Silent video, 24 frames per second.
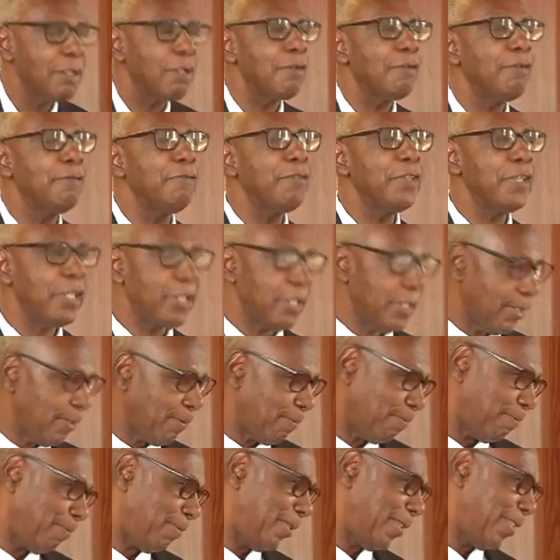the
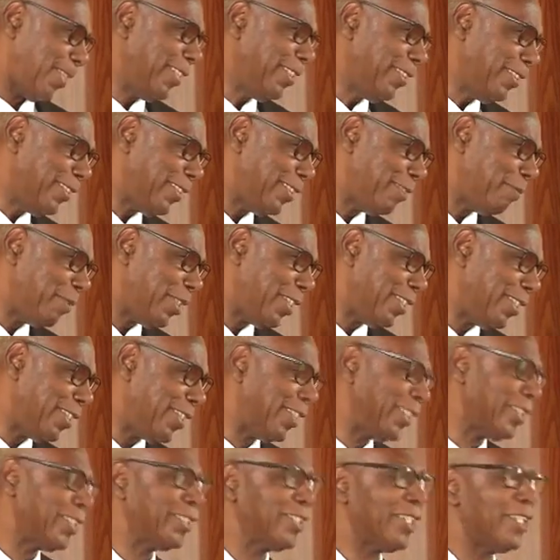
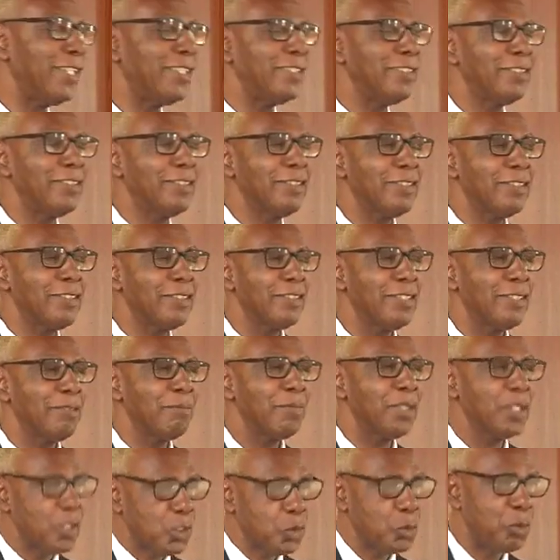intimidation,
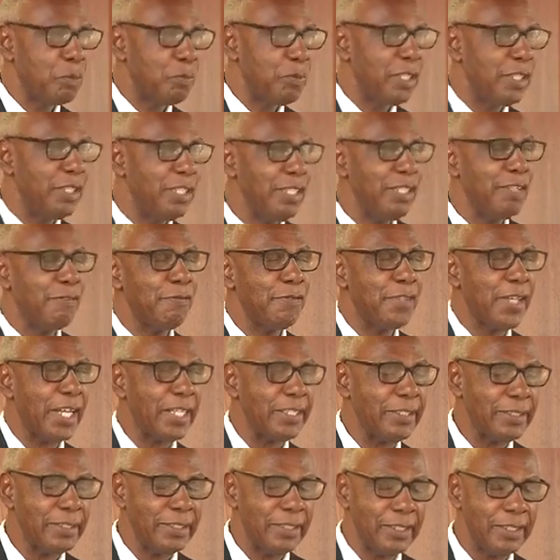because we believe
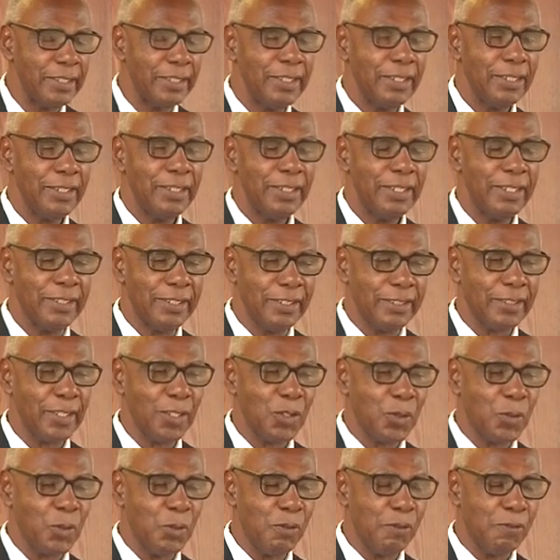that it is a
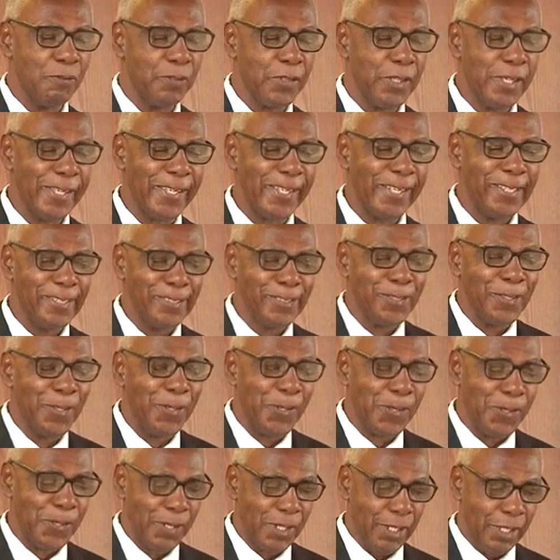good thing. And
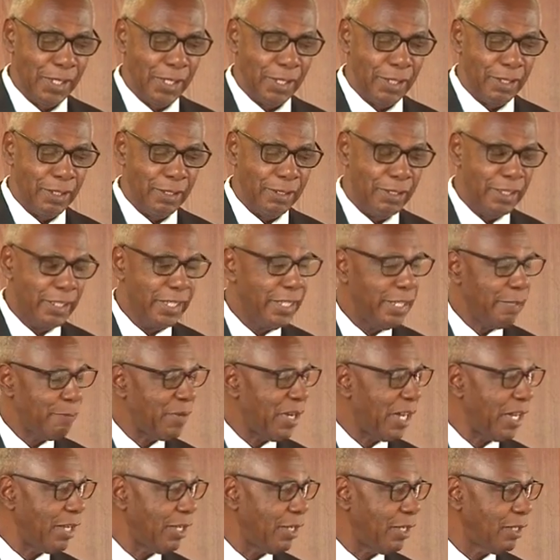so
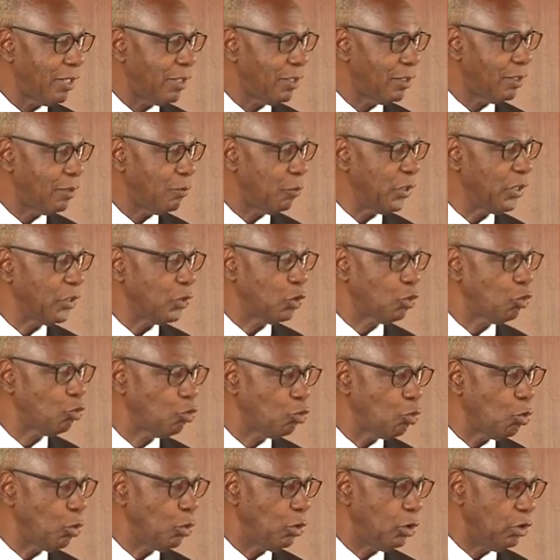Nehemiah
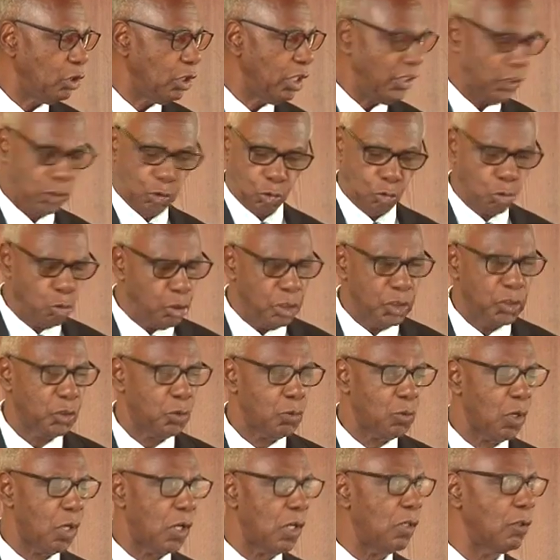stood his
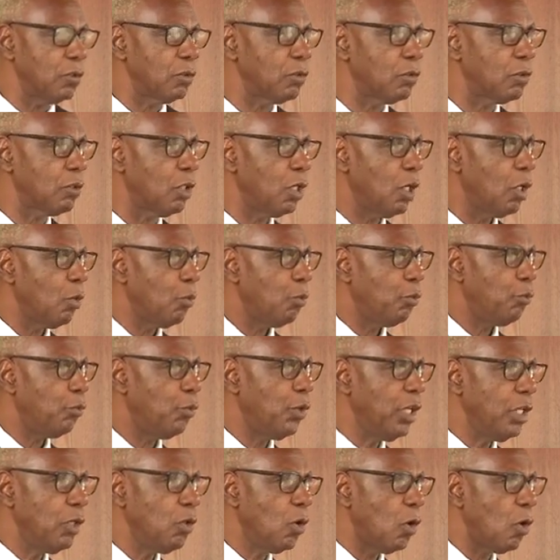ground.
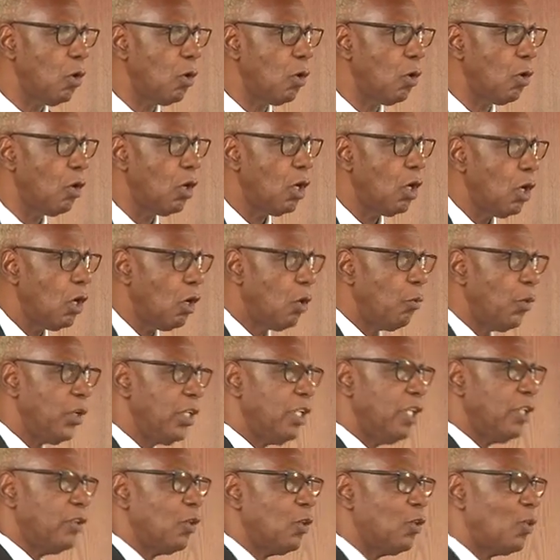We
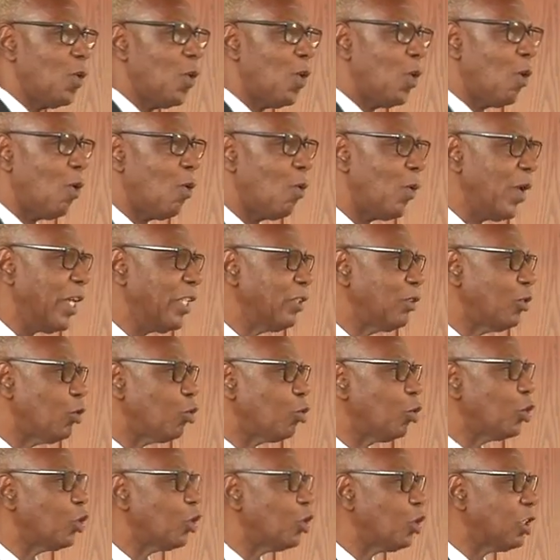need to know when
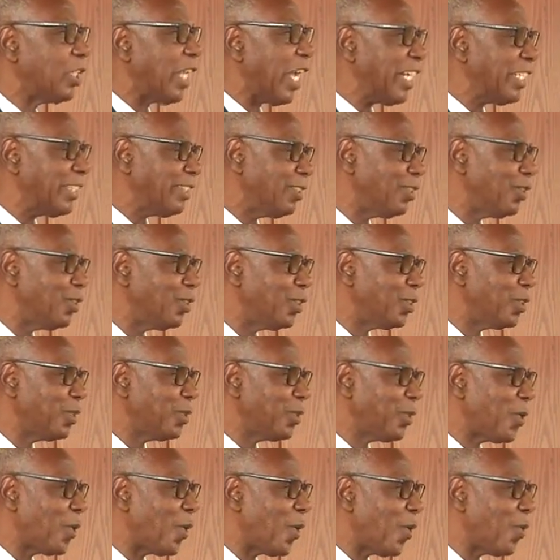to stand
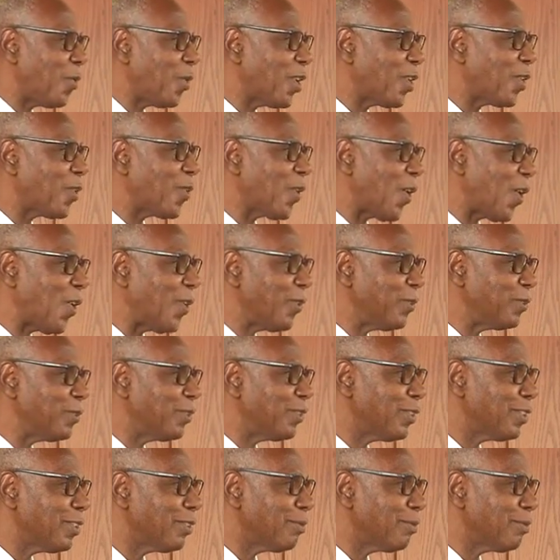our ground